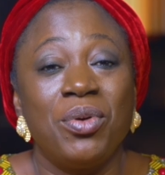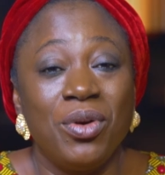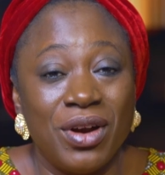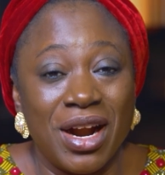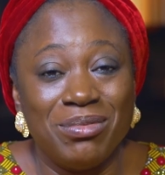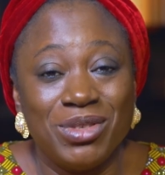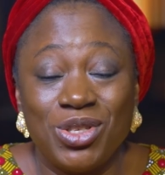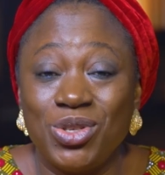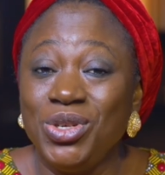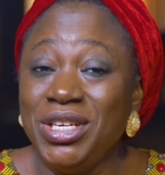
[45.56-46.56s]
programmed
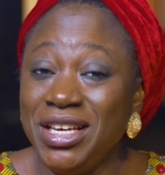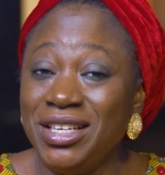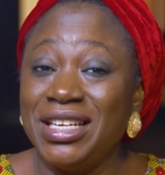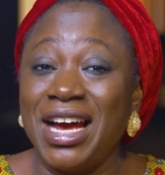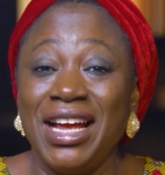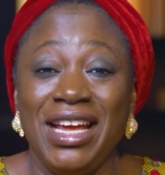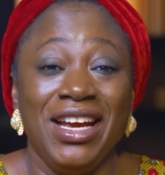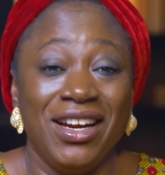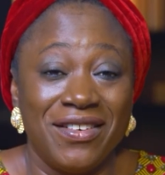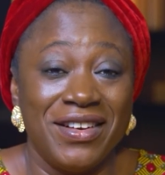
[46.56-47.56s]
to yield her
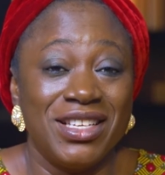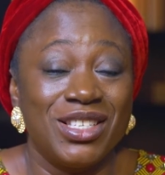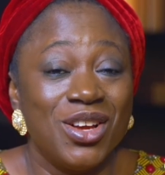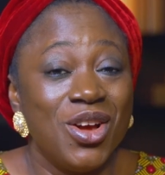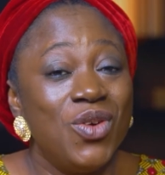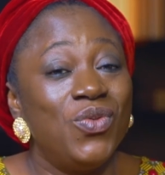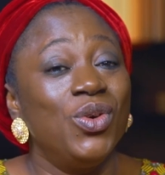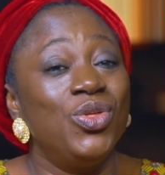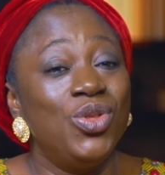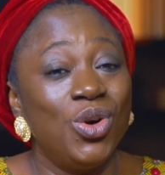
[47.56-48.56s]
increase
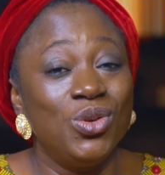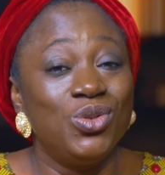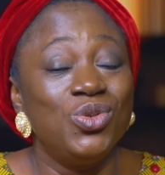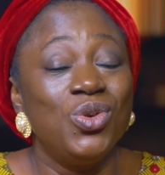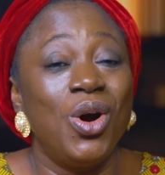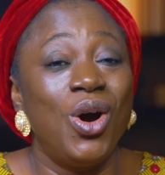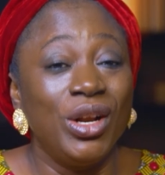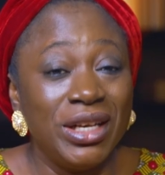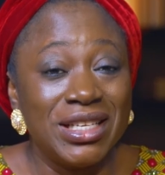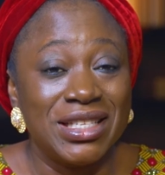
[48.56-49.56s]
for those who
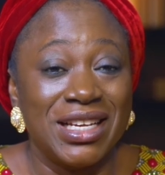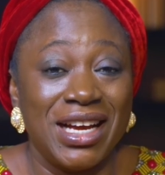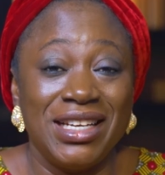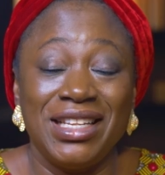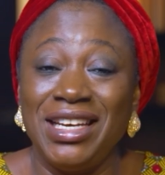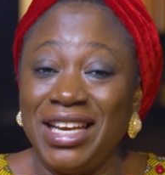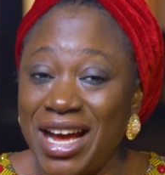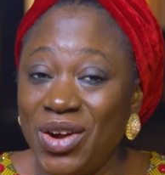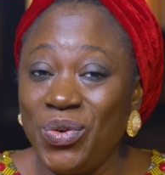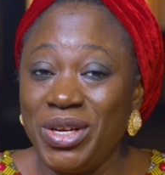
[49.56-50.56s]
understand the
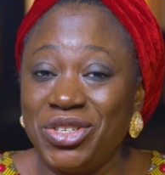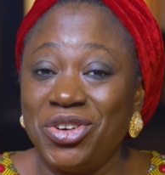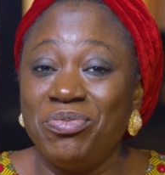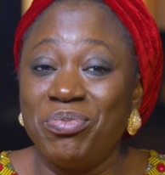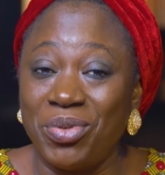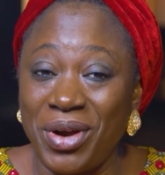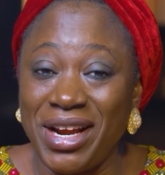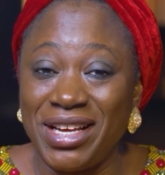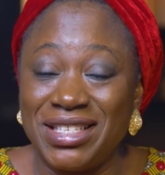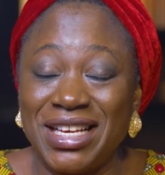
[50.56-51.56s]
language of
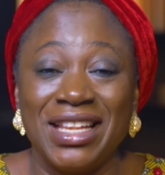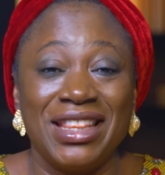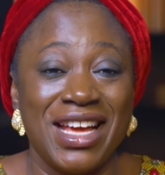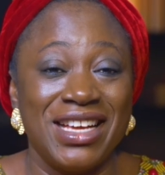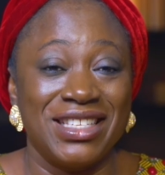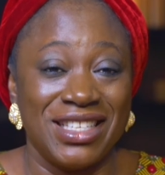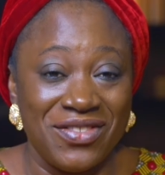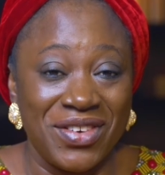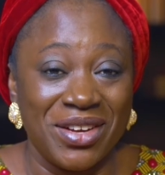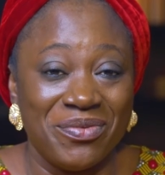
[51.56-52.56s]
praise and
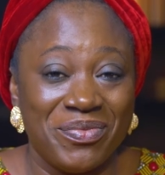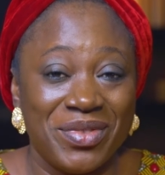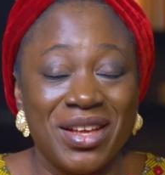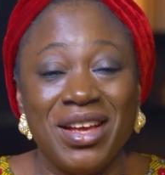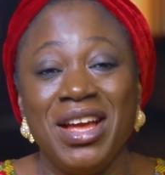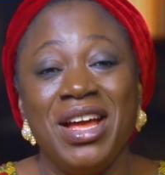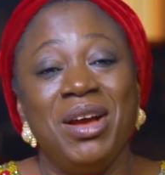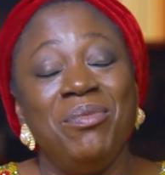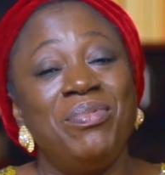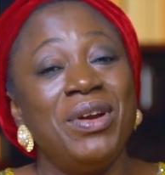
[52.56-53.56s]
thanksgiving.
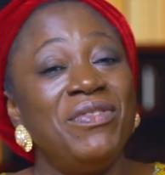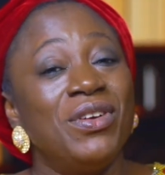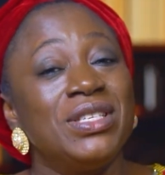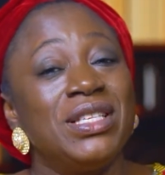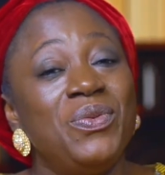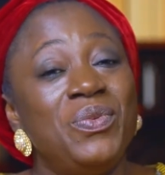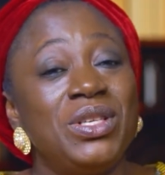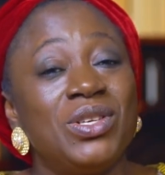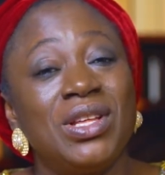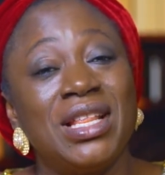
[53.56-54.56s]
Previously, we
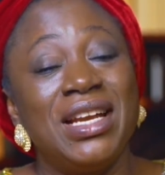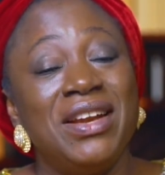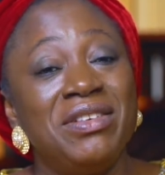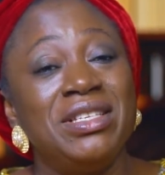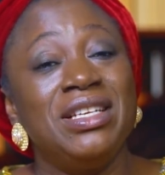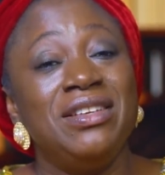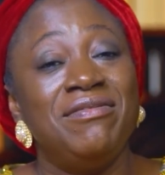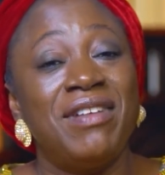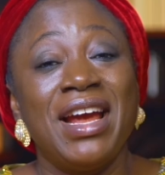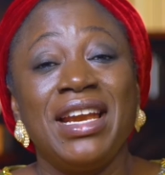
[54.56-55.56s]
saw that there is a
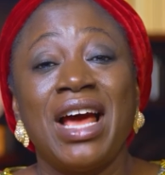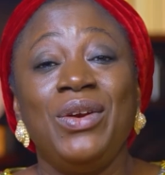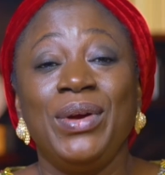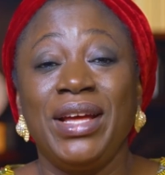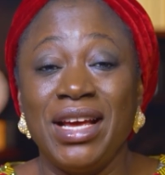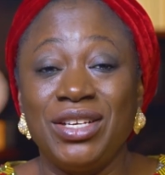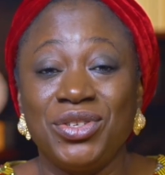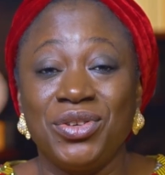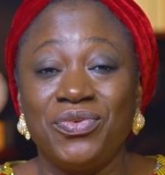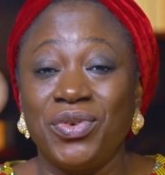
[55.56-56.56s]
divine
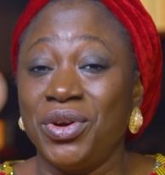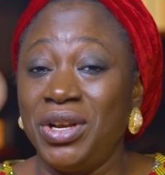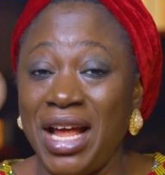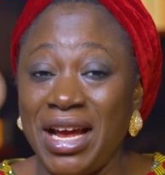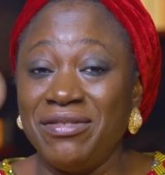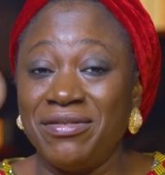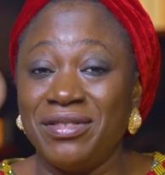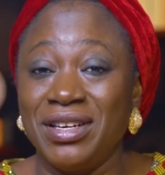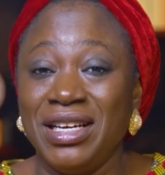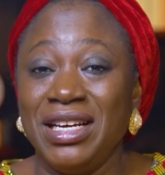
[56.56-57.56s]
allocation for your life
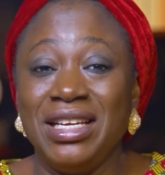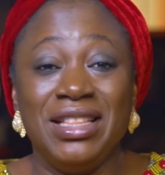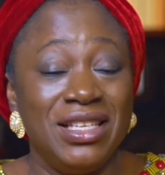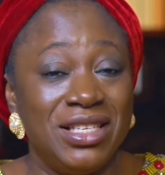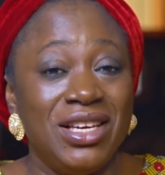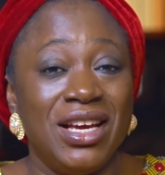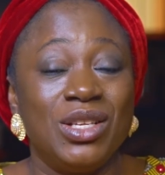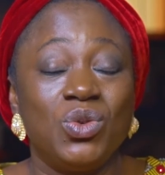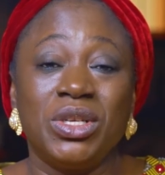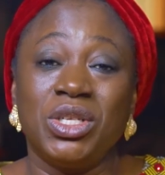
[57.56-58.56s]
this
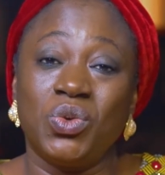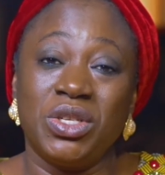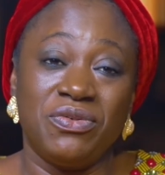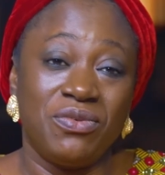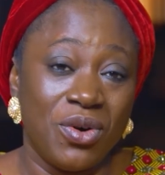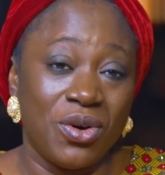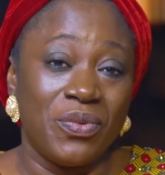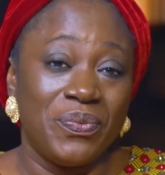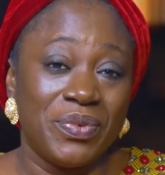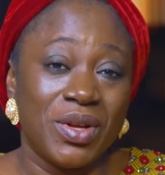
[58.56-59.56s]
year,
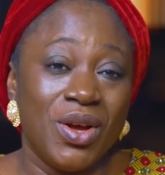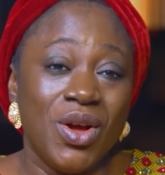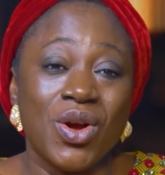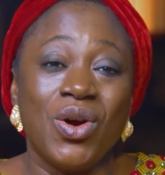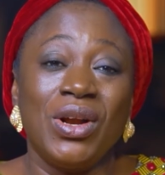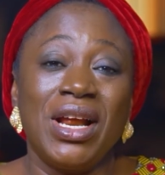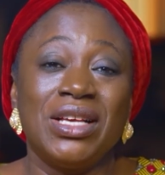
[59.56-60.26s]
2024 God